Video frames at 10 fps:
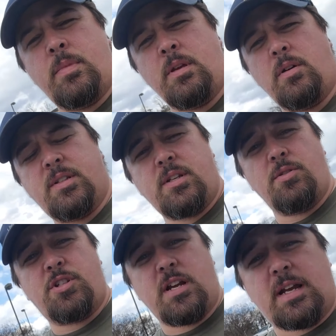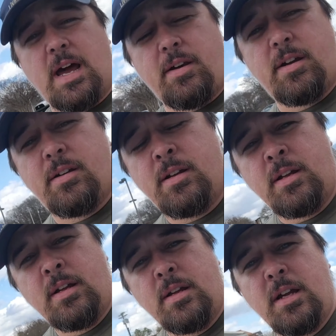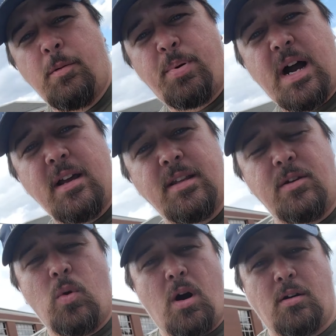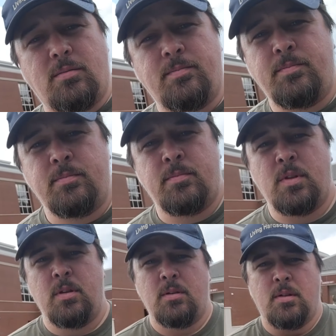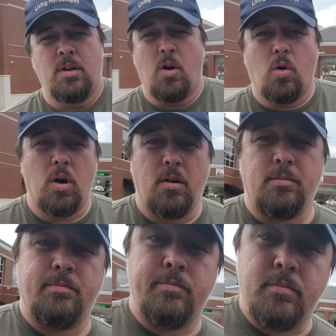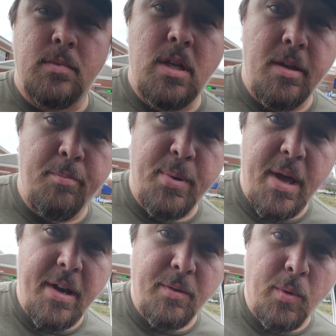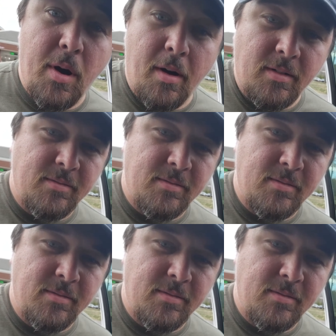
Let's go check out a piling wall, or embedded wall.